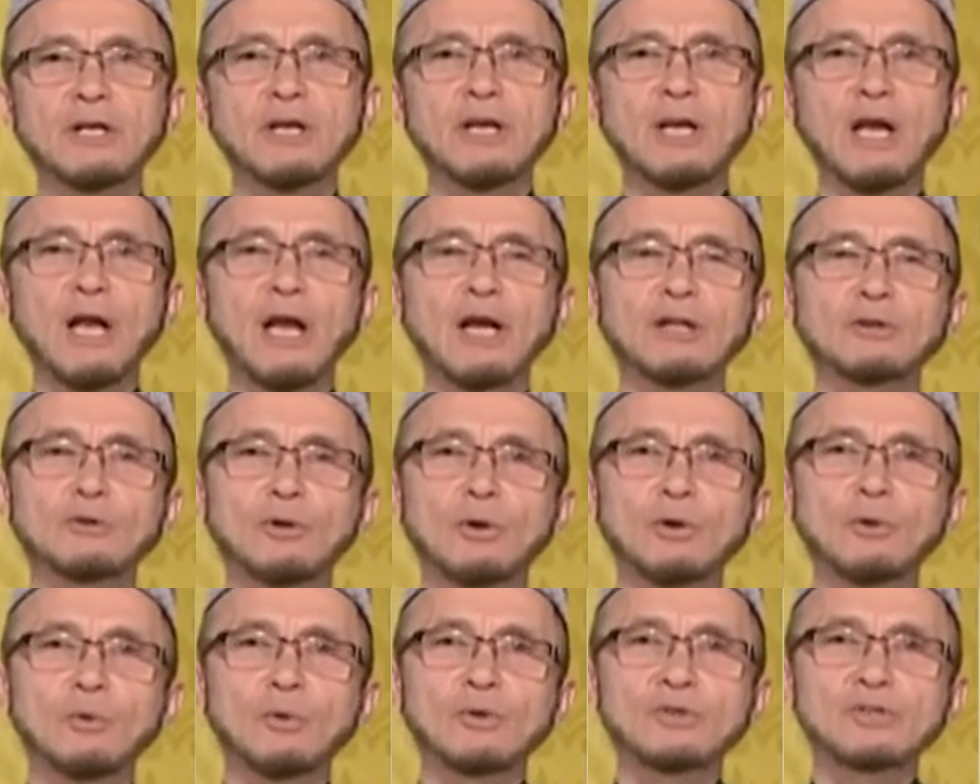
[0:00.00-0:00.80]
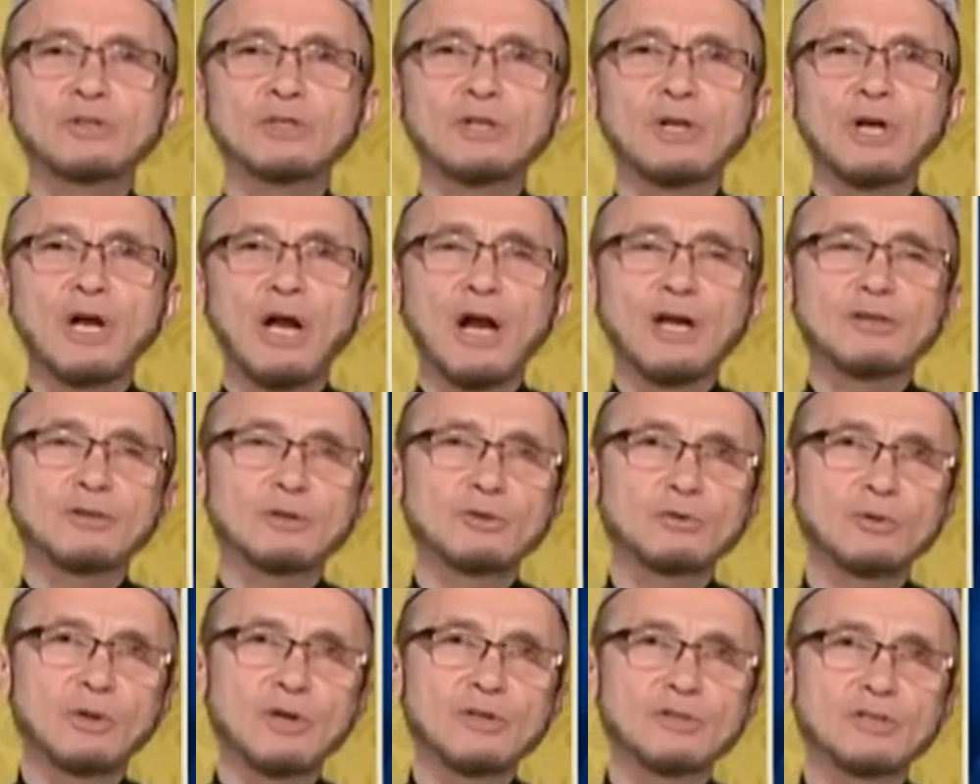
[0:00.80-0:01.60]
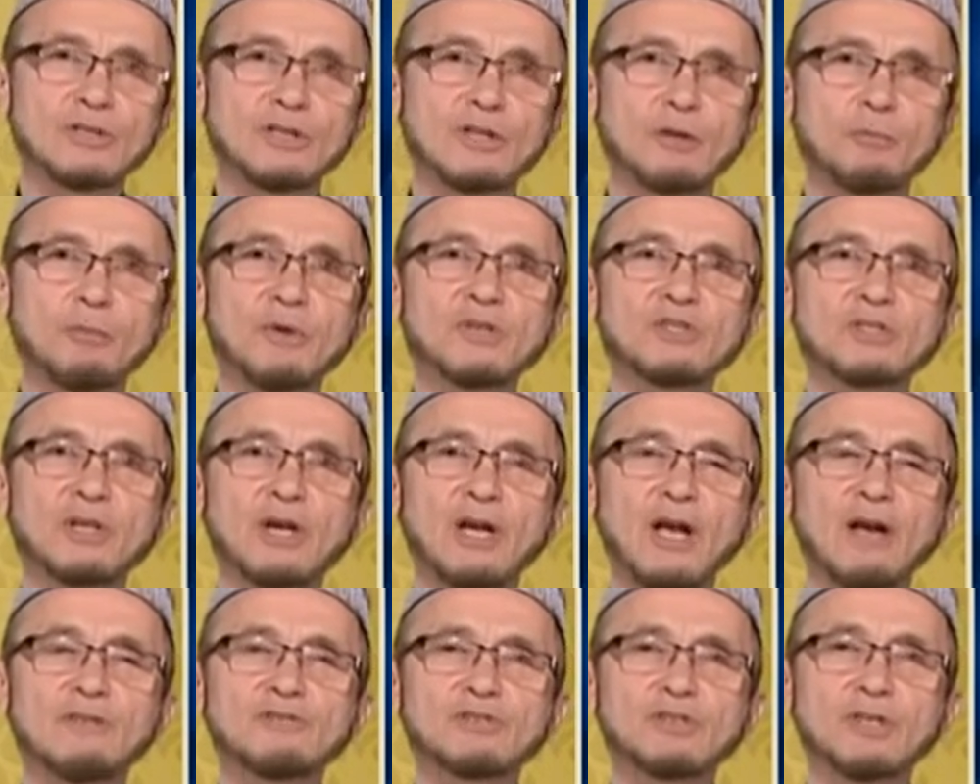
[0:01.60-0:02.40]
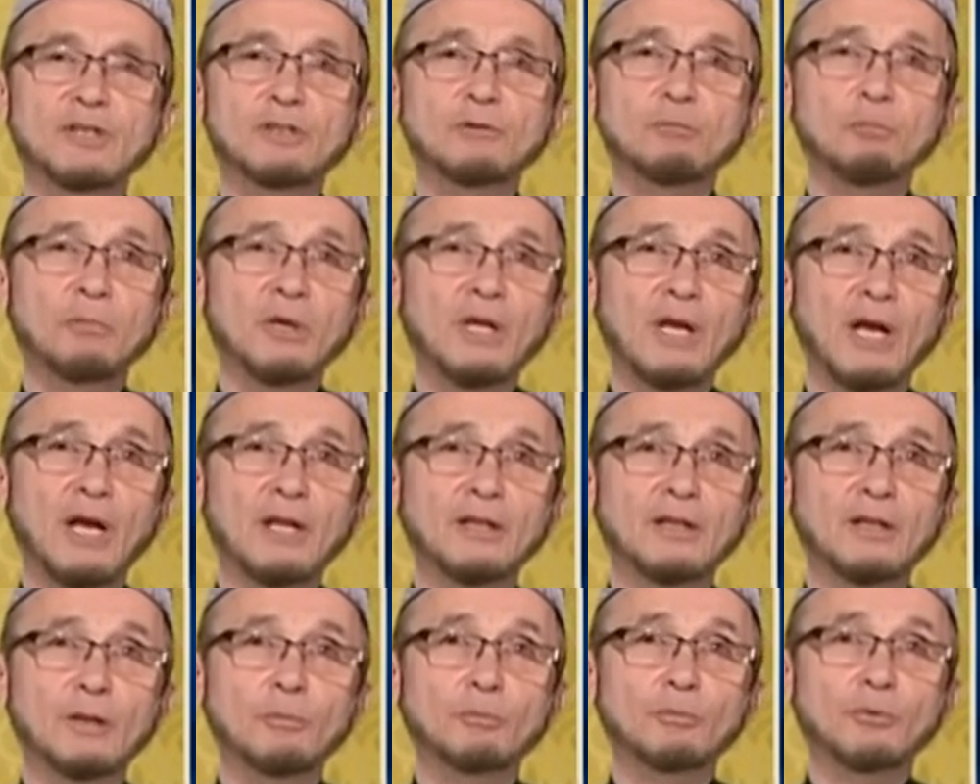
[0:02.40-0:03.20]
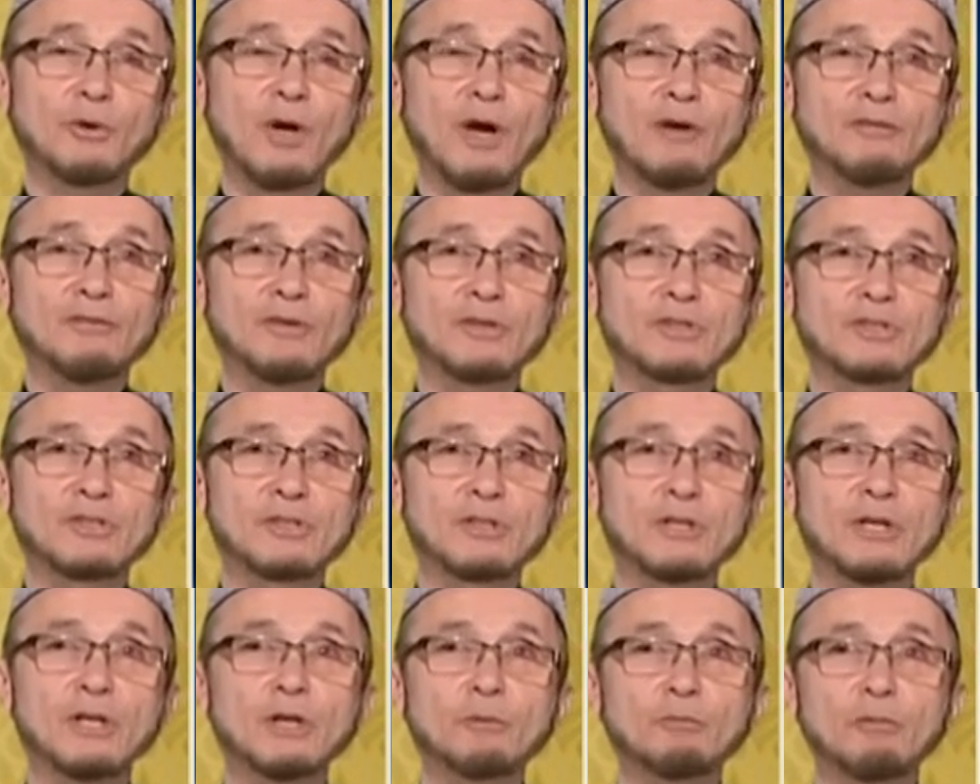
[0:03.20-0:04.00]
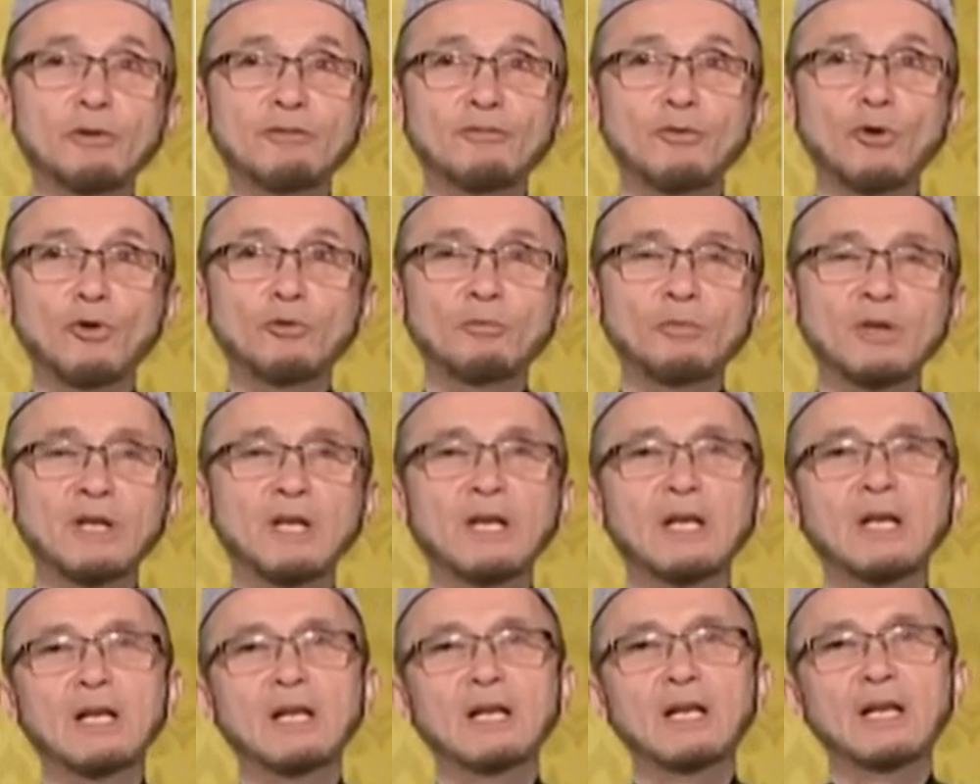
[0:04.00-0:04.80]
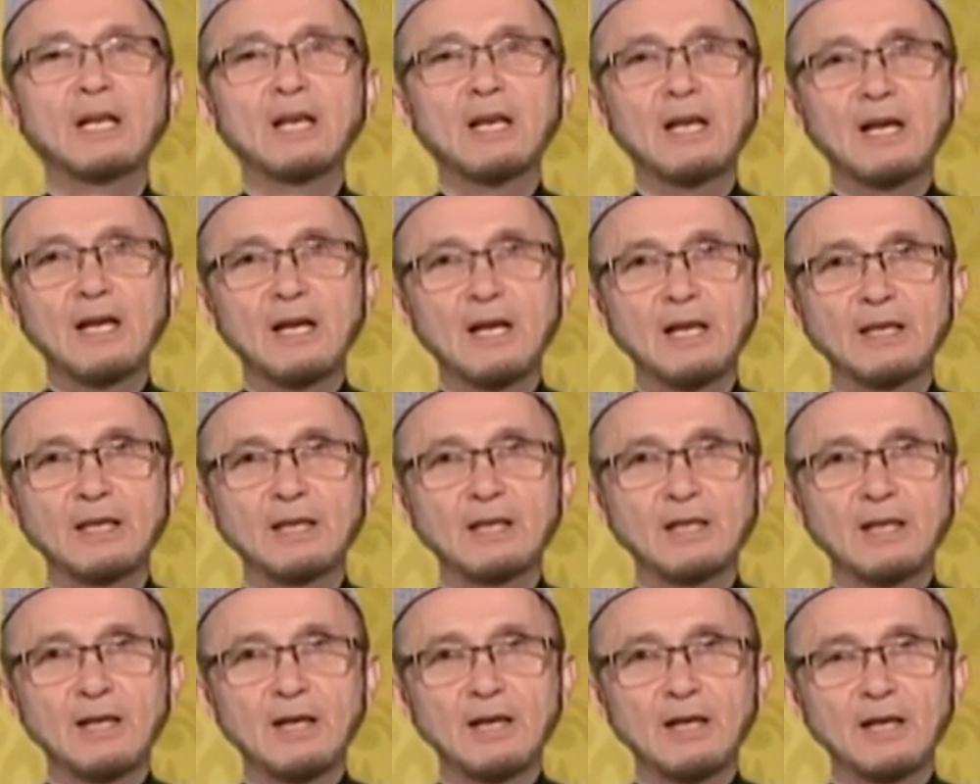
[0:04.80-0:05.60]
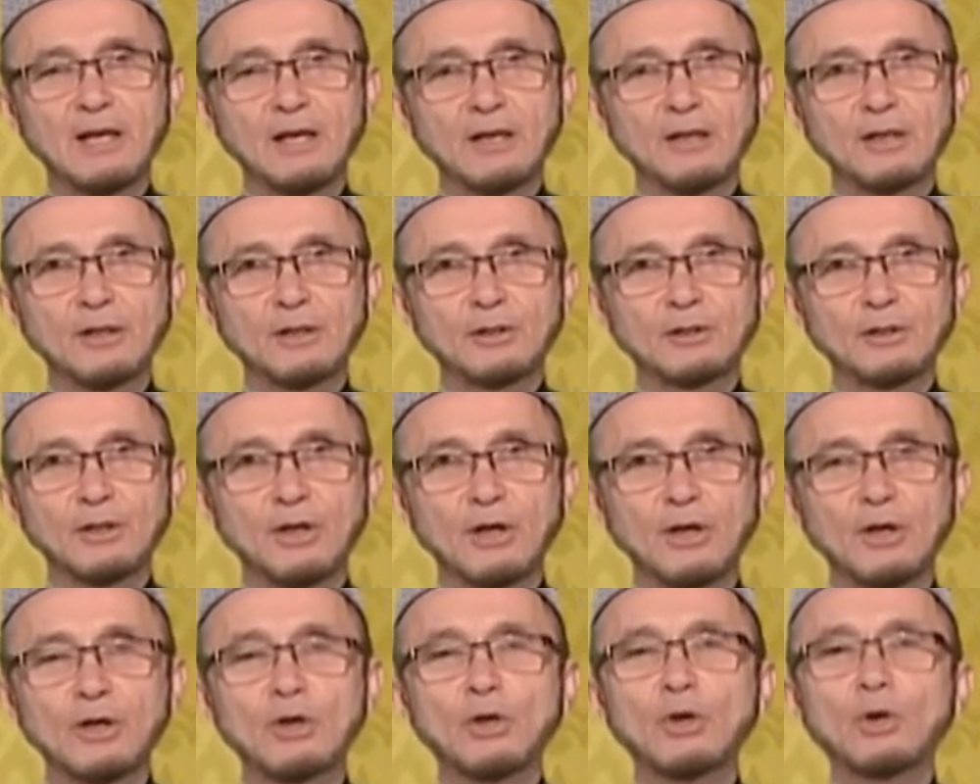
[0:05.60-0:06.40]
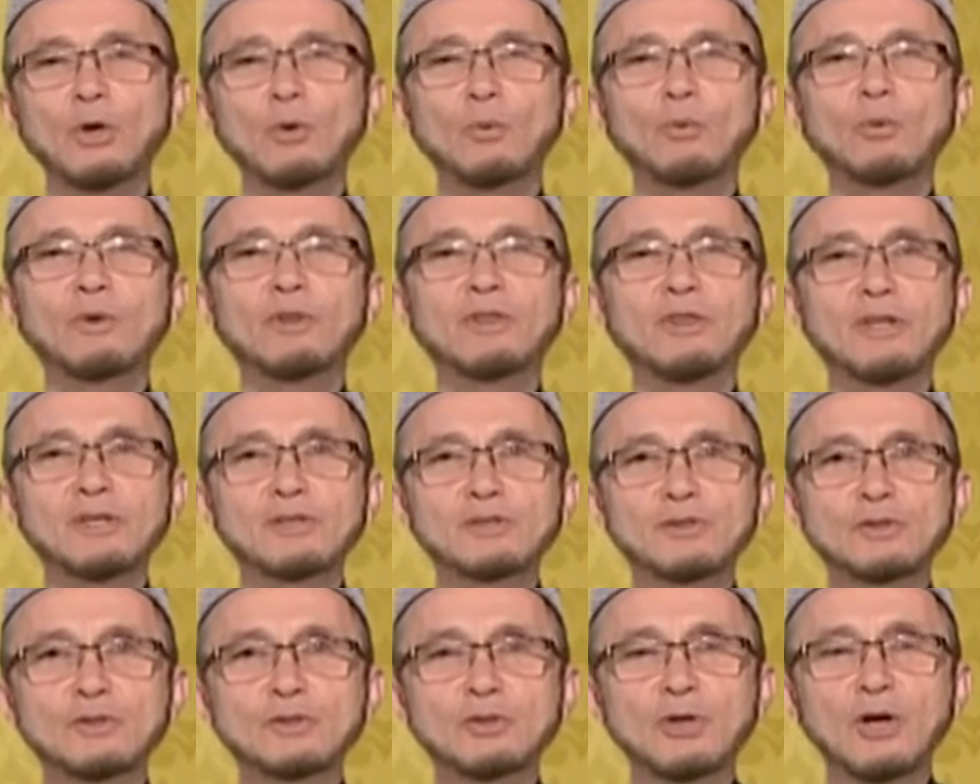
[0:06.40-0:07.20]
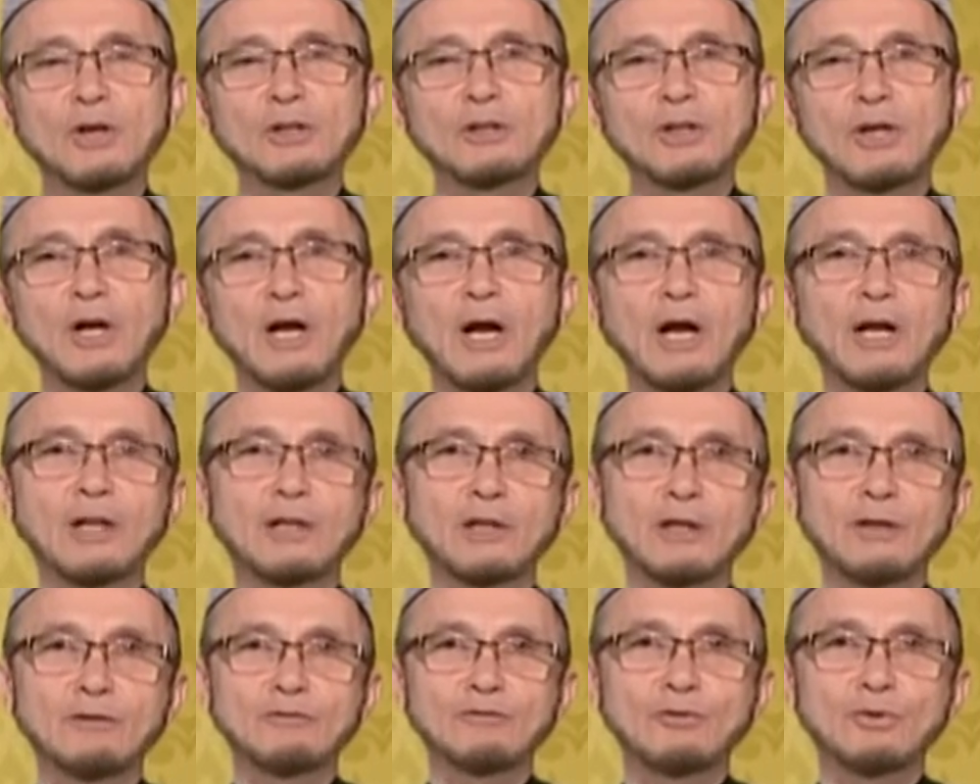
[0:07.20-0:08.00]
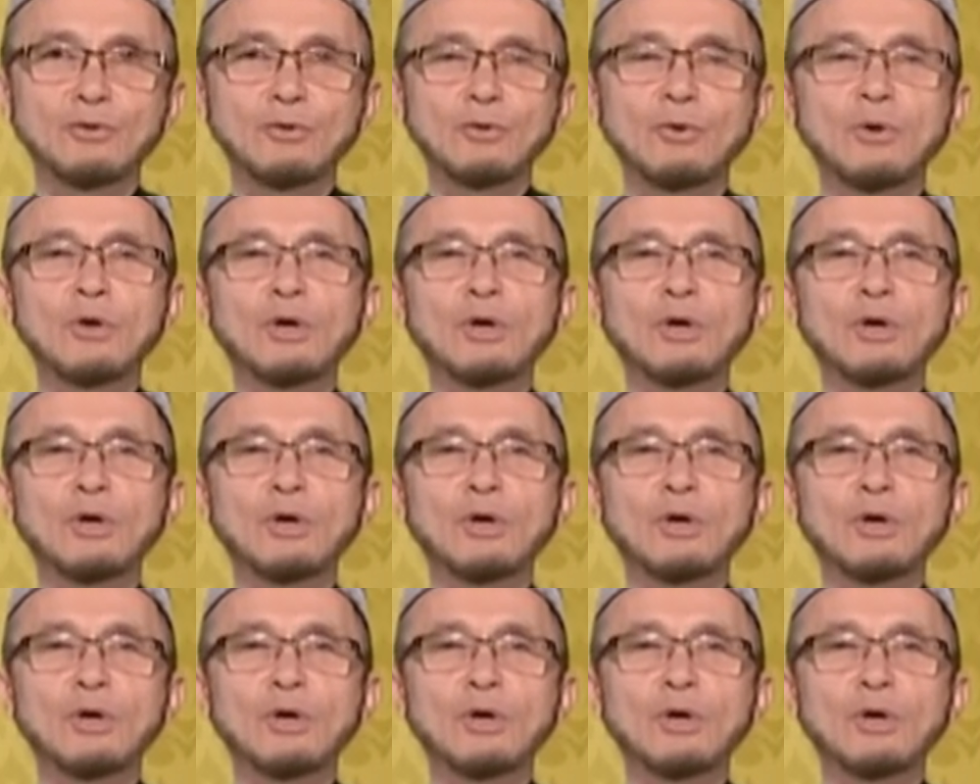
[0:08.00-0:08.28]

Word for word: and always as Rasulullah said the best I have said me and the prophets before me La ilaha illallah with this inshallah I'll leave you